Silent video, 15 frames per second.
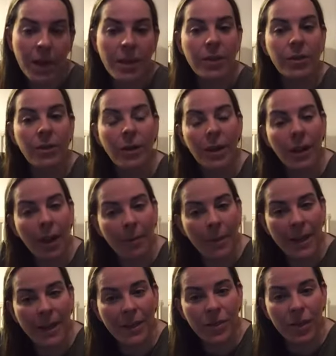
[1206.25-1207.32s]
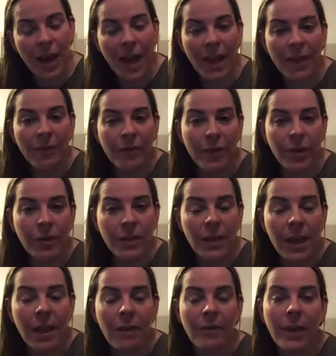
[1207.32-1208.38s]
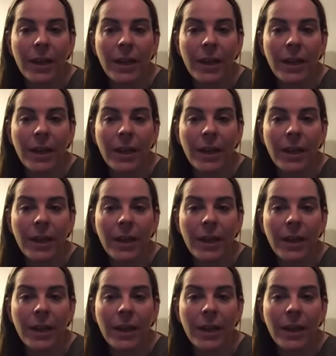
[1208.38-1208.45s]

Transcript: So you can come in and try it for yourself